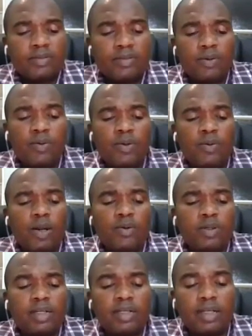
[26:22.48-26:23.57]
So when we are
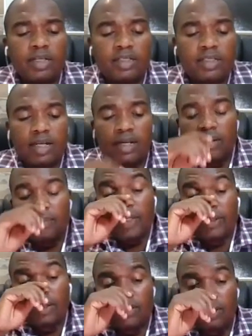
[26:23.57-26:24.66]
looking at
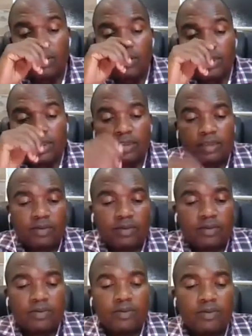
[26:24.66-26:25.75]
methodology,
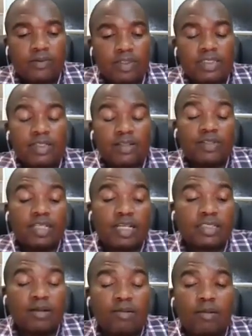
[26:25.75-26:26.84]
which gives
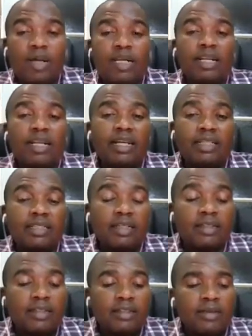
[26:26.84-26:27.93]
us the nomenclature
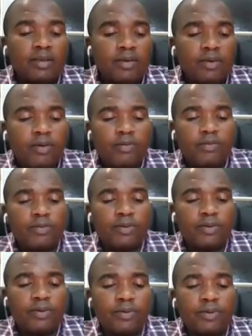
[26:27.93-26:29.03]
of
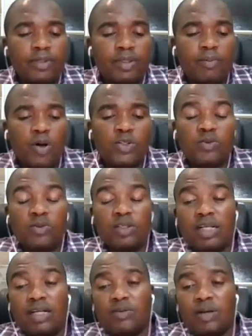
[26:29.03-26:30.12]
the
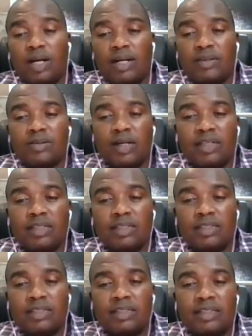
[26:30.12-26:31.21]
module that we are actually